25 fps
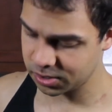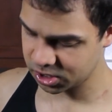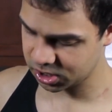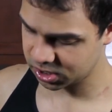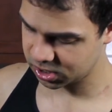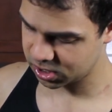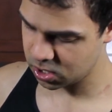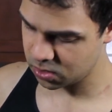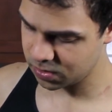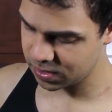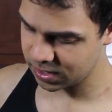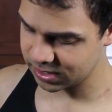
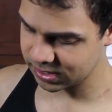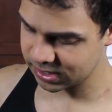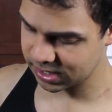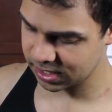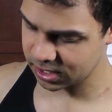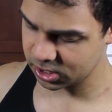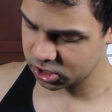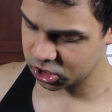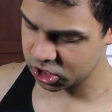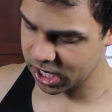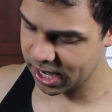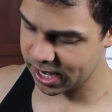Just know that it's
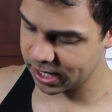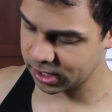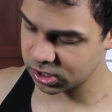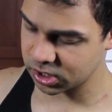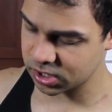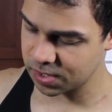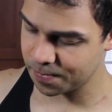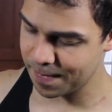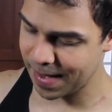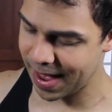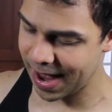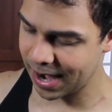going to change
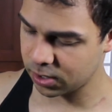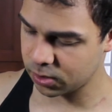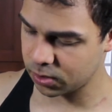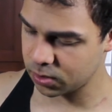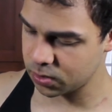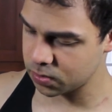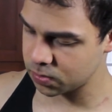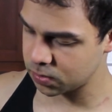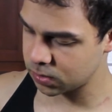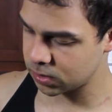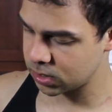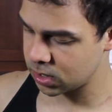the
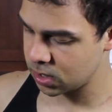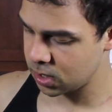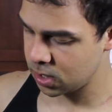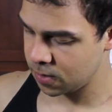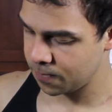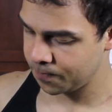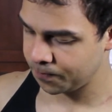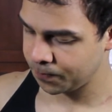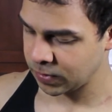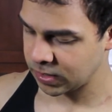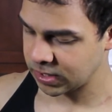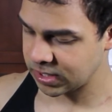macros
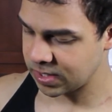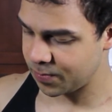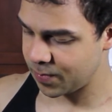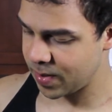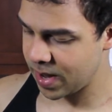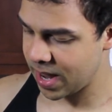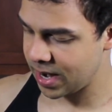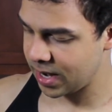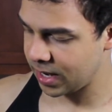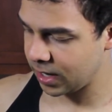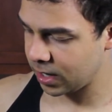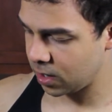
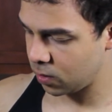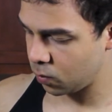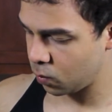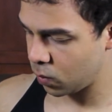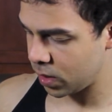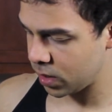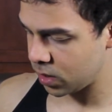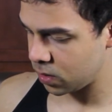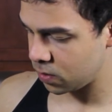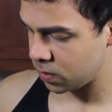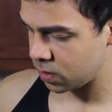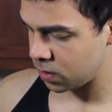depending on
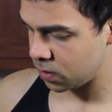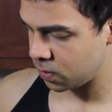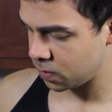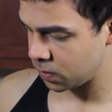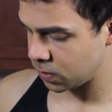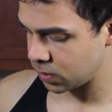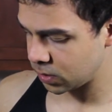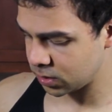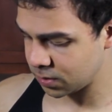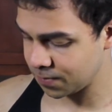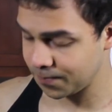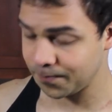what you
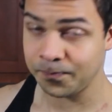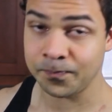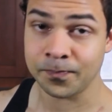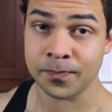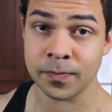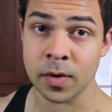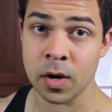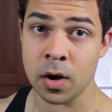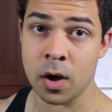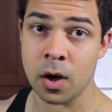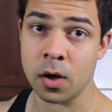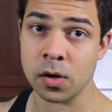use.
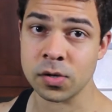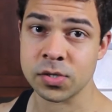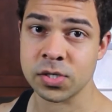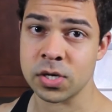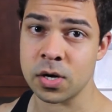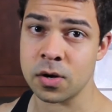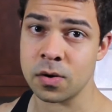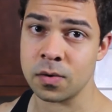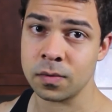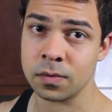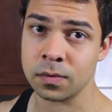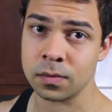
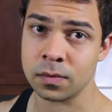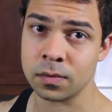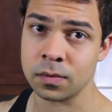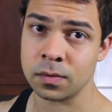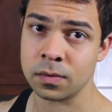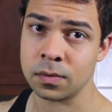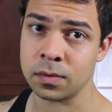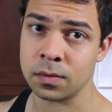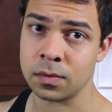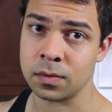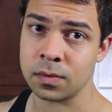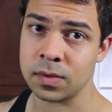Also,
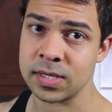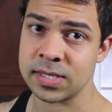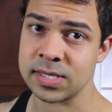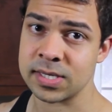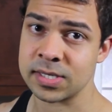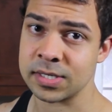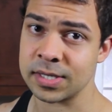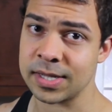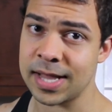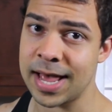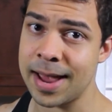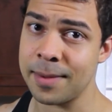this
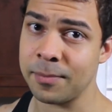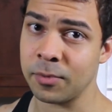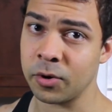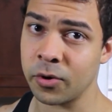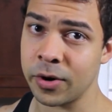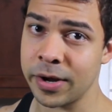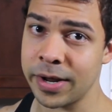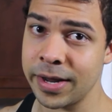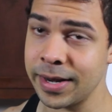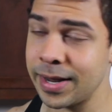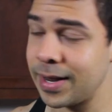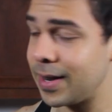is lime
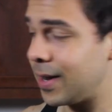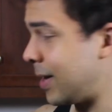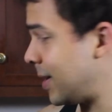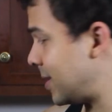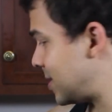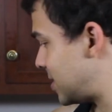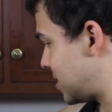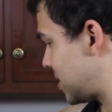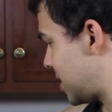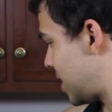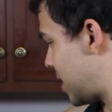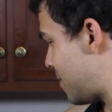green, and
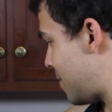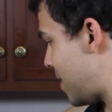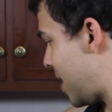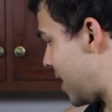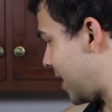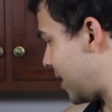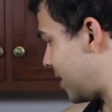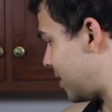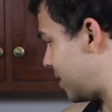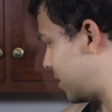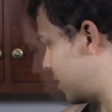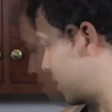it's going to
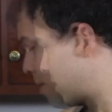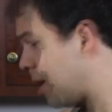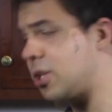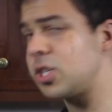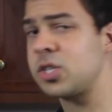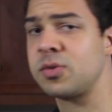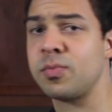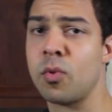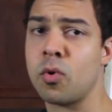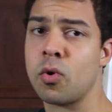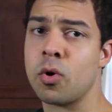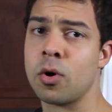make it
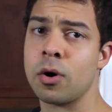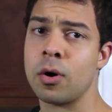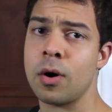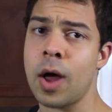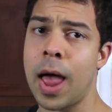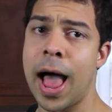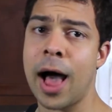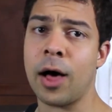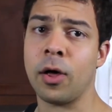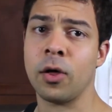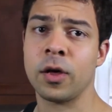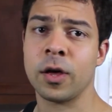much more
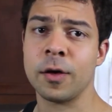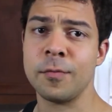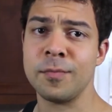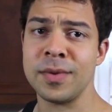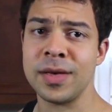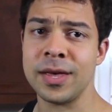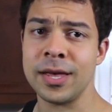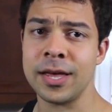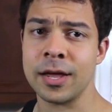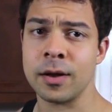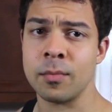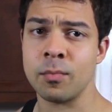
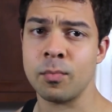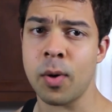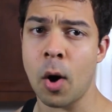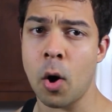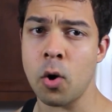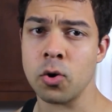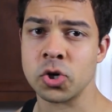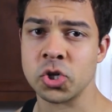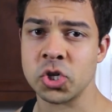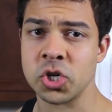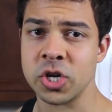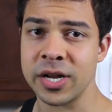alchemy and
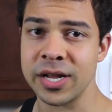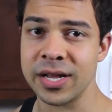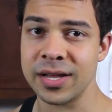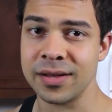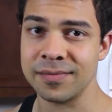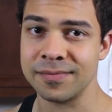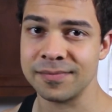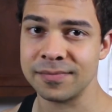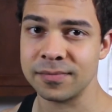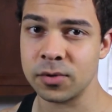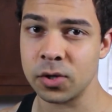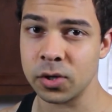potion-y
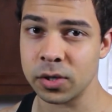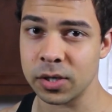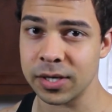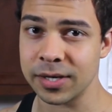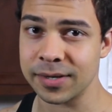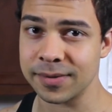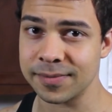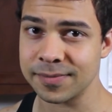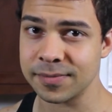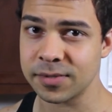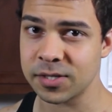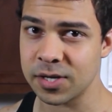
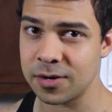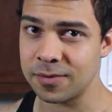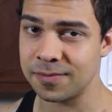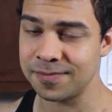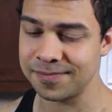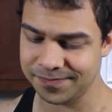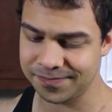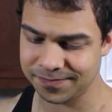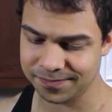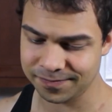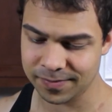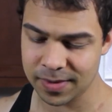looking. So
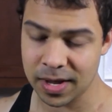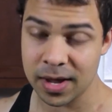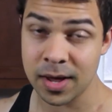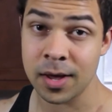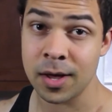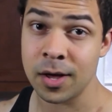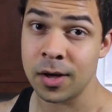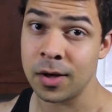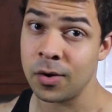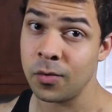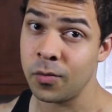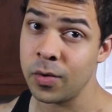
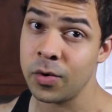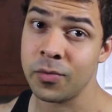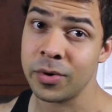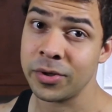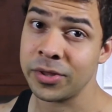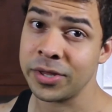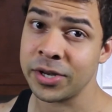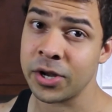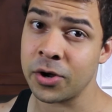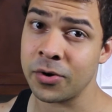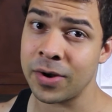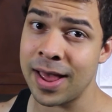we
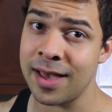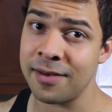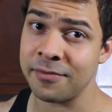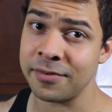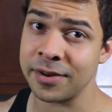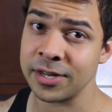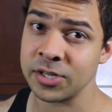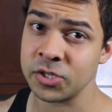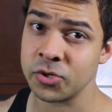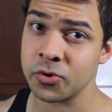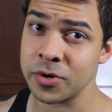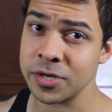really don't have
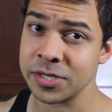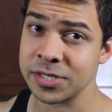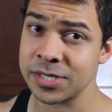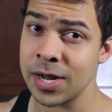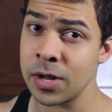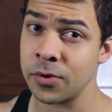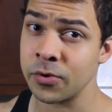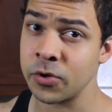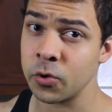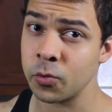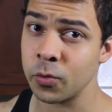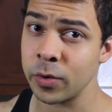any choice
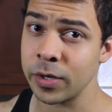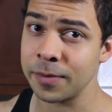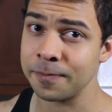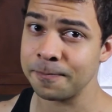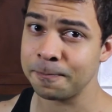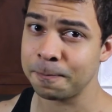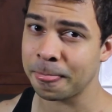now, do we?